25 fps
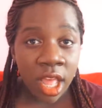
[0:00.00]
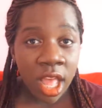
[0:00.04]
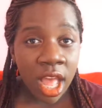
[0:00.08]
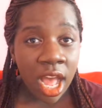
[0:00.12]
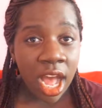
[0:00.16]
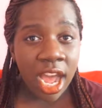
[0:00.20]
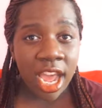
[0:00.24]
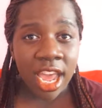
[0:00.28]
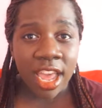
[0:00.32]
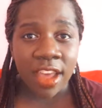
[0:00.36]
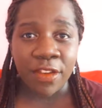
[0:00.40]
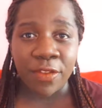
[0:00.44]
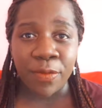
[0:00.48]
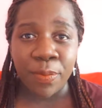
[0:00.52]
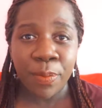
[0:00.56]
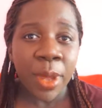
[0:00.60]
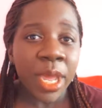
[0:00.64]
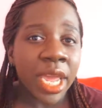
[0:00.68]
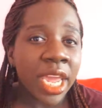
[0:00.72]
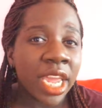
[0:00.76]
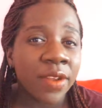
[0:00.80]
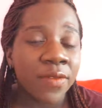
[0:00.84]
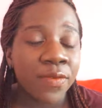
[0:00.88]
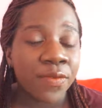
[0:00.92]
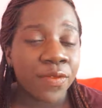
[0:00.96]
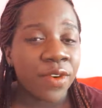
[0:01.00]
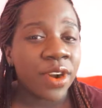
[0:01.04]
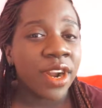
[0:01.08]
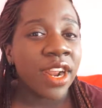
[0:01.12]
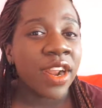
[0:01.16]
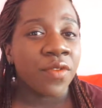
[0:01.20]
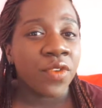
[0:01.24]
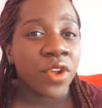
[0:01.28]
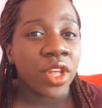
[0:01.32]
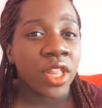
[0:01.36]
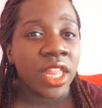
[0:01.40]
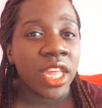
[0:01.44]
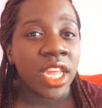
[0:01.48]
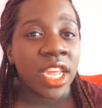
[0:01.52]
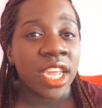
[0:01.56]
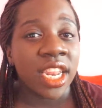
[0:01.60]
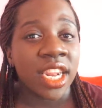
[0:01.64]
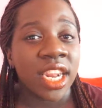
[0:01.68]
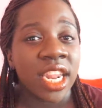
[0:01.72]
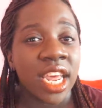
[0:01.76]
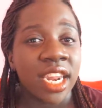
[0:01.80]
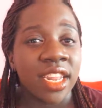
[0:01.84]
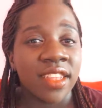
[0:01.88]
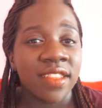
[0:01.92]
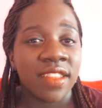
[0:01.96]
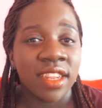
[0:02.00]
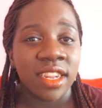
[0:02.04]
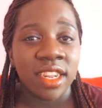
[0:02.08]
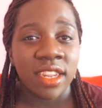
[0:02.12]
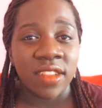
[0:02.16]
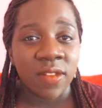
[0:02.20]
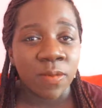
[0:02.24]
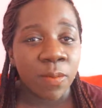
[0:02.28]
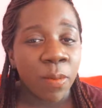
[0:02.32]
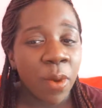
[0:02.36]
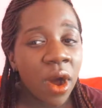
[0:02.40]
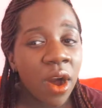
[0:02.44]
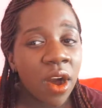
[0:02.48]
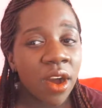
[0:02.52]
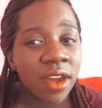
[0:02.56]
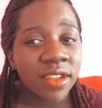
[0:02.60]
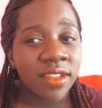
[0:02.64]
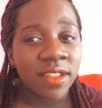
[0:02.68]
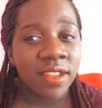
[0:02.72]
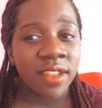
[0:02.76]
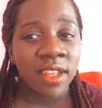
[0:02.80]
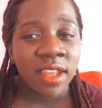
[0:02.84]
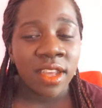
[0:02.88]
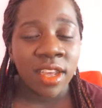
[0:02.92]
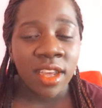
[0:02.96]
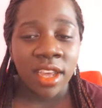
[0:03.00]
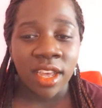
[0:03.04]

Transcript: I have paid for everything that is in this box.